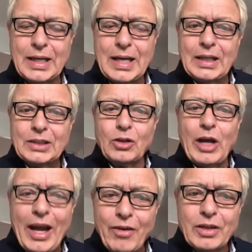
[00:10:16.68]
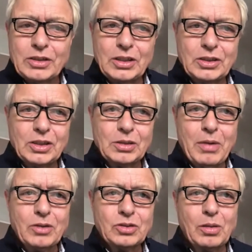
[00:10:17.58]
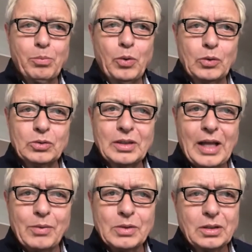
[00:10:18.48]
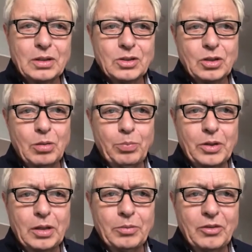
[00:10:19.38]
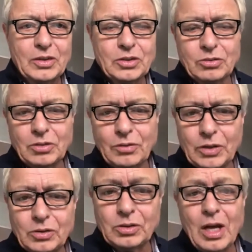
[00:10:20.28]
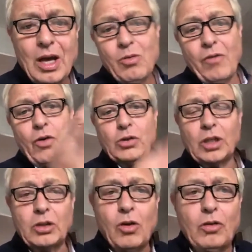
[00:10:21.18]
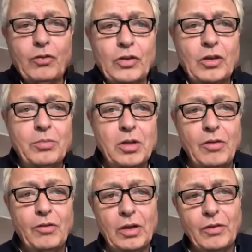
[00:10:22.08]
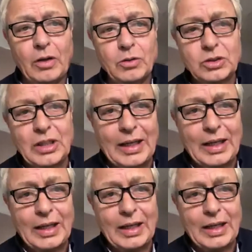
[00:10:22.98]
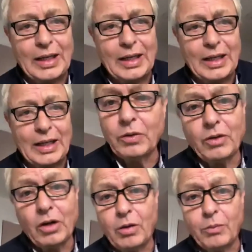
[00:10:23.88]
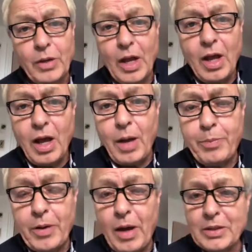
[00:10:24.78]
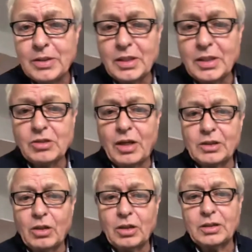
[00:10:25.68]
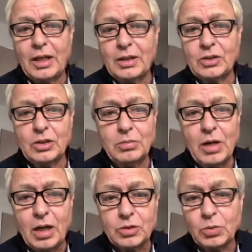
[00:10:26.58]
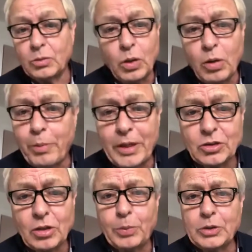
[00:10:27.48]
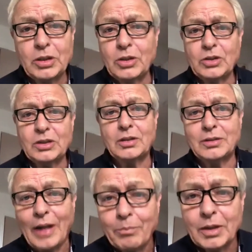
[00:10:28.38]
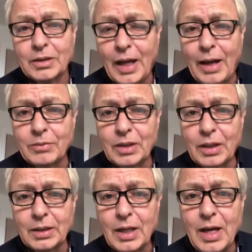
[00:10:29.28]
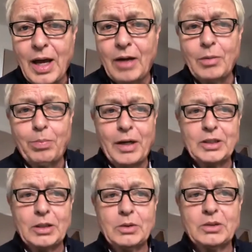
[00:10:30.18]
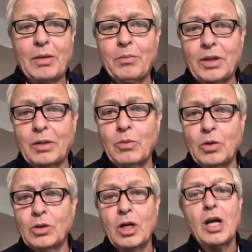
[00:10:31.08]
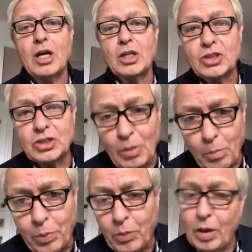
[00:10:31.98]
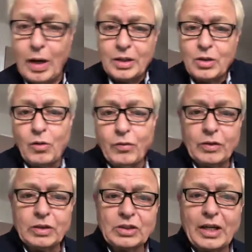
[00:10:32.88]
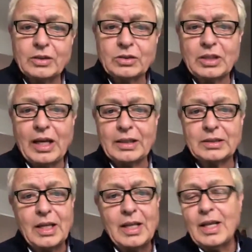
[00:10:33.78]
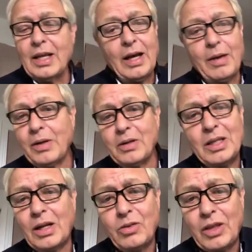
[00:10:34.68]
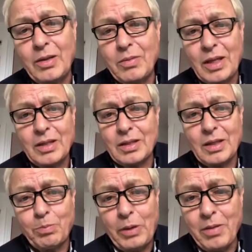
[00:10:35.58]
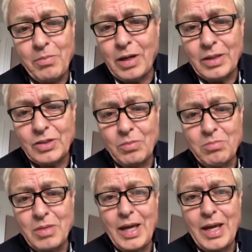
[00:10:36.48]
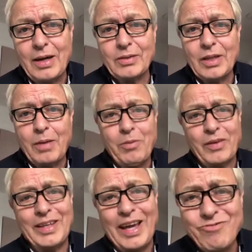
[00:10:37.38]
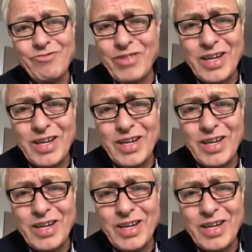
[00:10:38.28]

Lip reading: So heritage is most important, and that was in the 2 previous reviews. We've also called for a removal of old taxation. Well, we've got a business rates holiday until March. Well, what better opportunity to dump the damn thing and replace it with something more simple? I call for a sales tax. But, they're better minds than me out there, but get rid of it.